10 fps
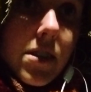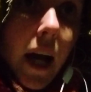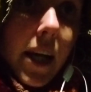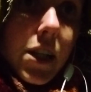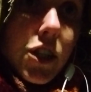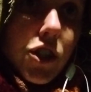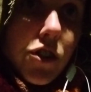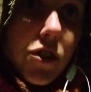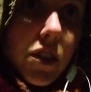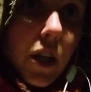
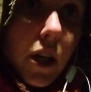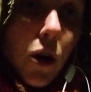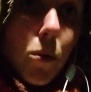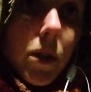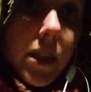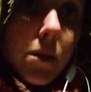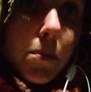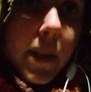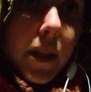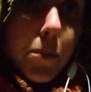lineages that are holding
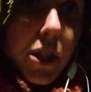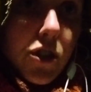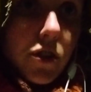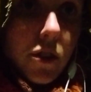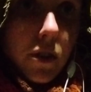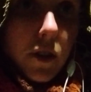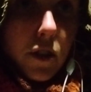me in a prison.